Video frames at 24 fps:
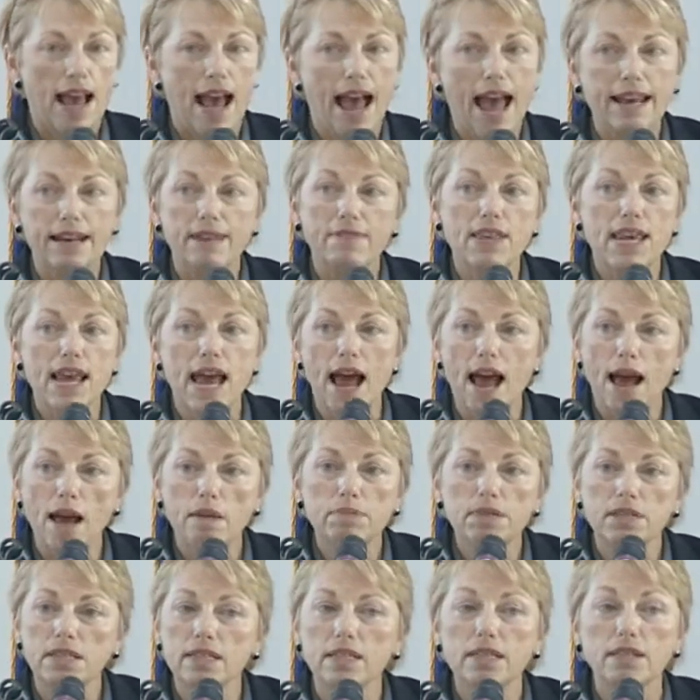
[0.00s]
And in the
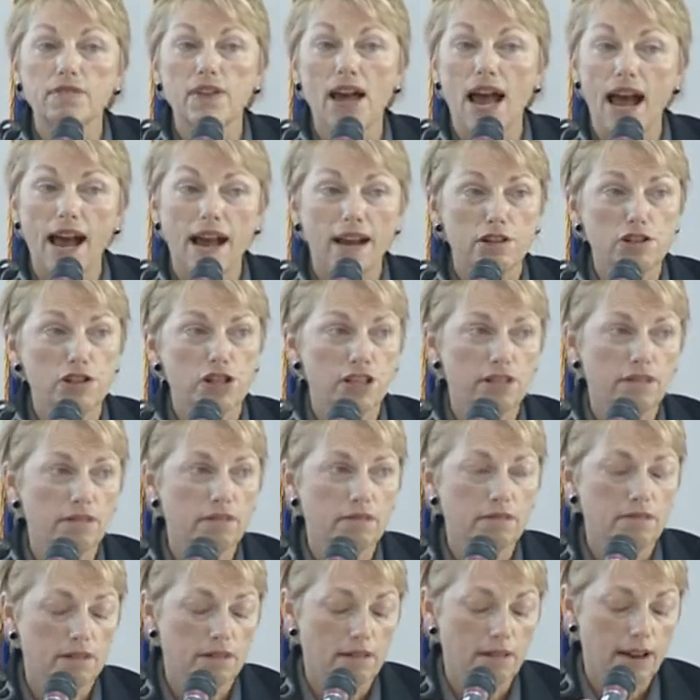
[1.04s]
absence of action
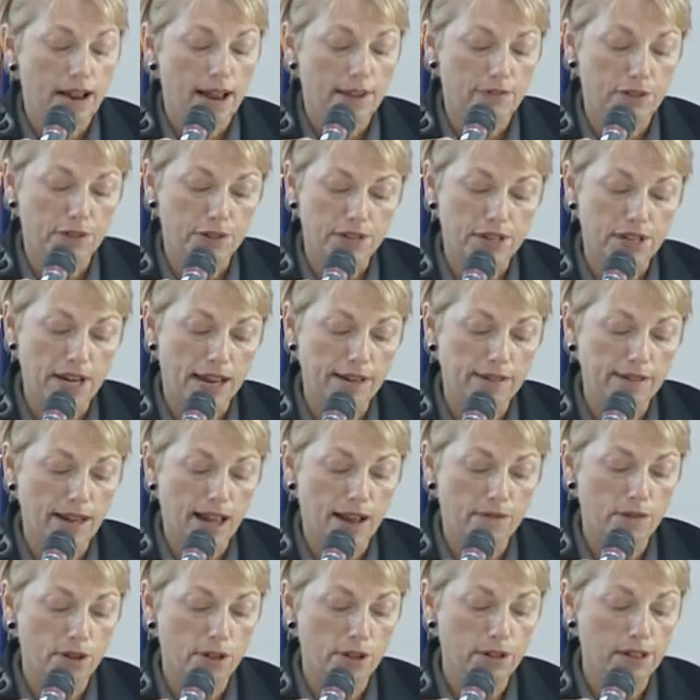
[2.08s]
at the state
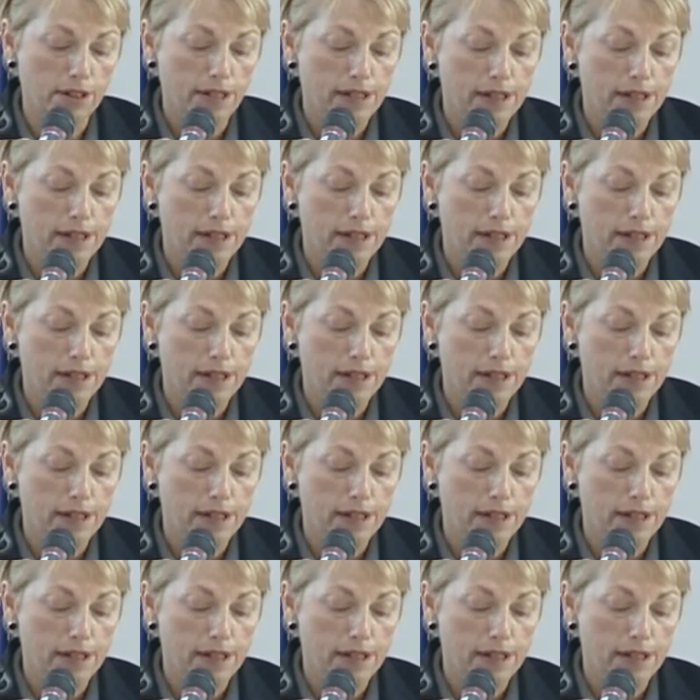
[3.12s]
level,